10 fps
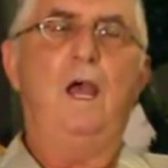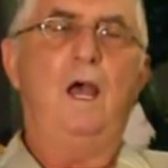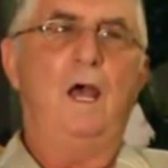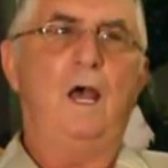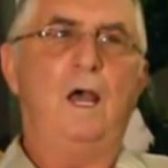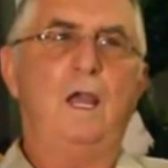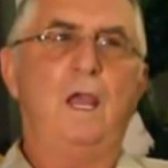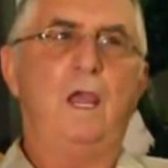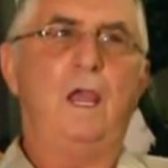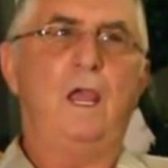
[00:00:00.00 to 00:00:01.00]
Uh,
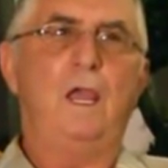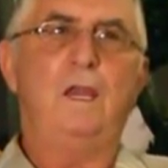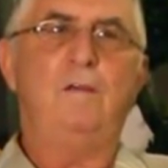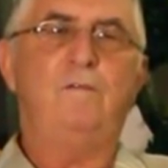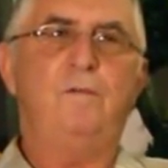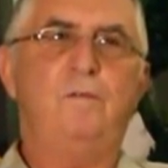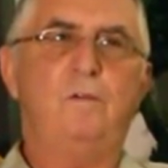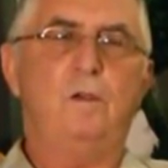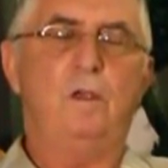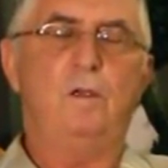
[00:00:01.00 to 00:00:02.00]
and
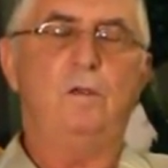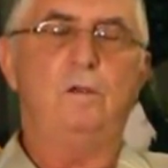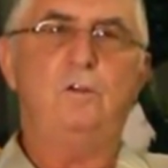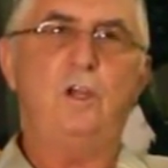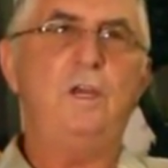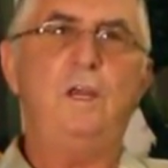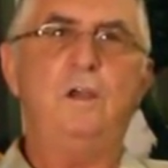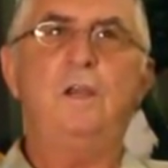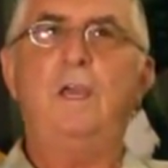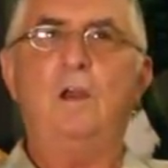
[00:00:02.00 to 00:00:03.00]
if she
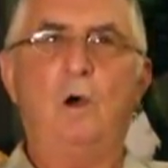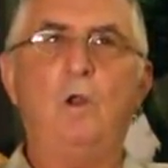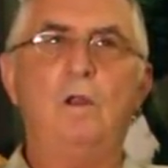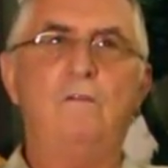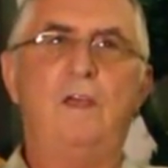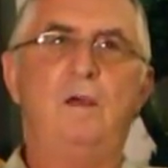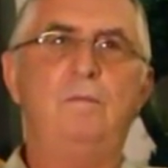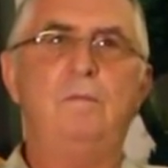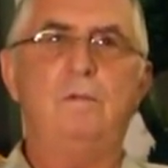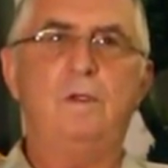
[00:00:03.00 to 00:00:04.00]
needed to get a hold of
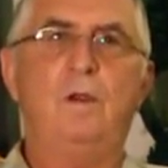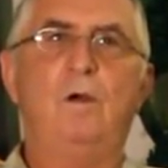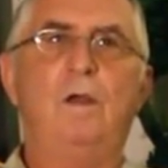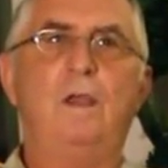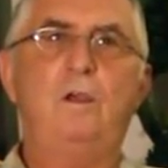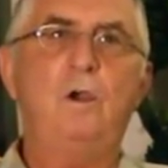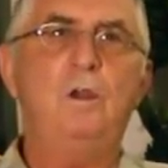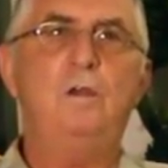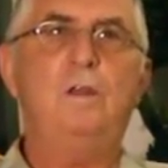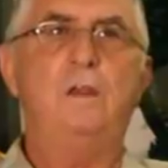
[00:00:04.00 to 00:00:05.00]
him, you know, and
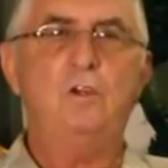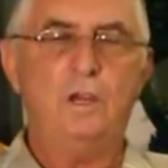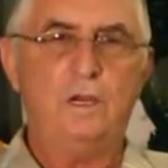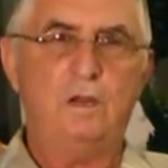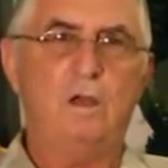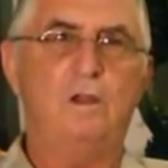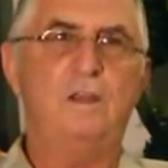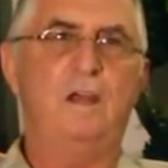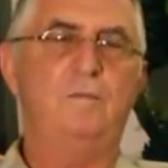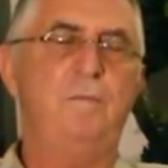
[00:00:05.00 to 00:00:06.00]
couldn't, then she could
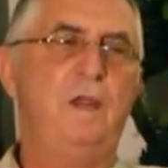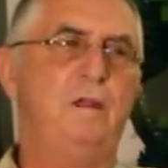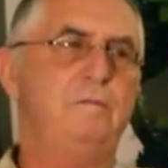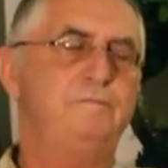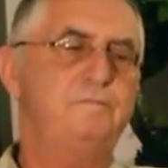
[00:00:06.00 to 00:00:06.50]
contact me.